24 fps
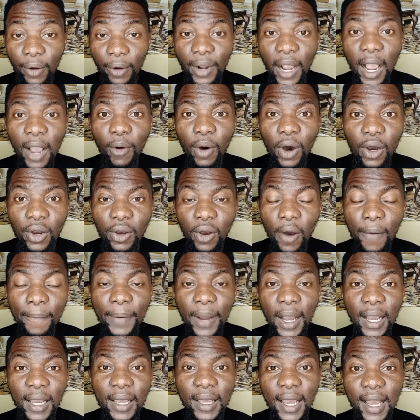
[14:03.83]
All right, welcome
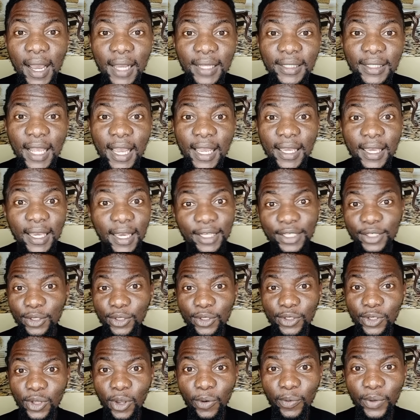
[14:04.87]
back, guys. I guess you
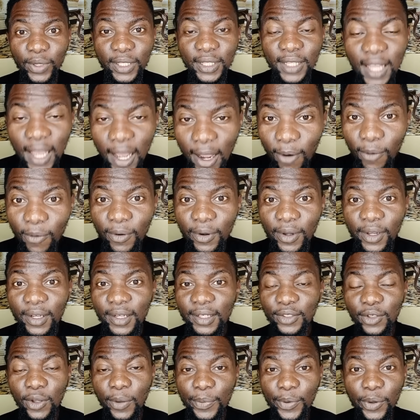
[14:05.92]
saw it. Now,
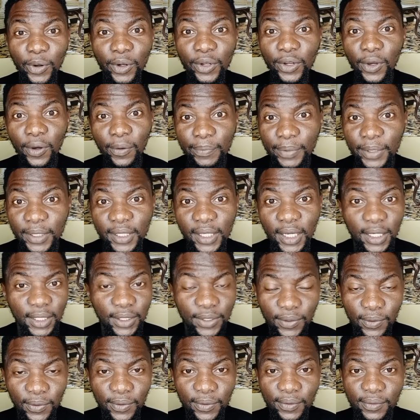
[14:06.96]
not be only
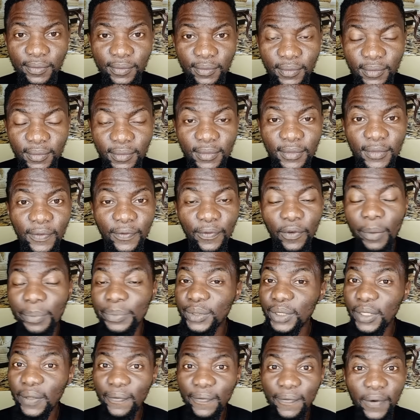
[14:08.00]
obedient to,
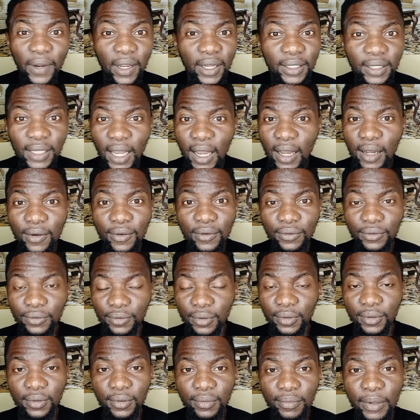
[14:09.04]
from different
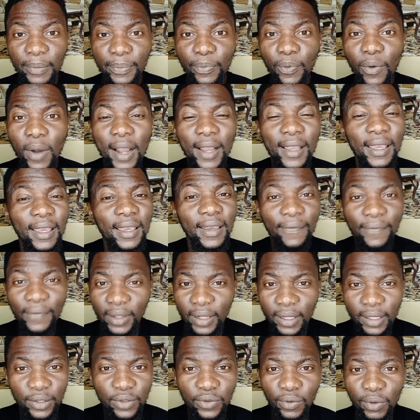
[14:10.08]
angles, people are
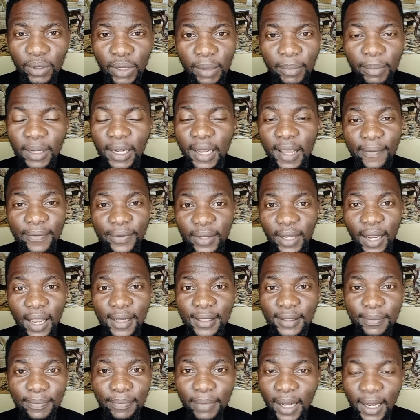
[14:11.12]
giving it to him, left,
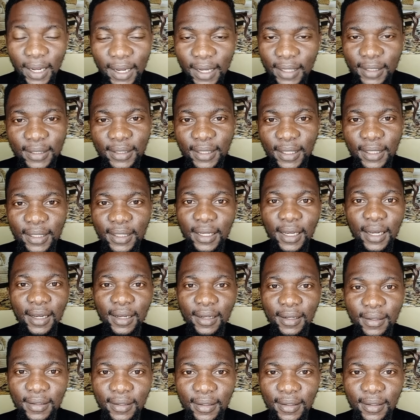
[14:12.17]
right, back, and center.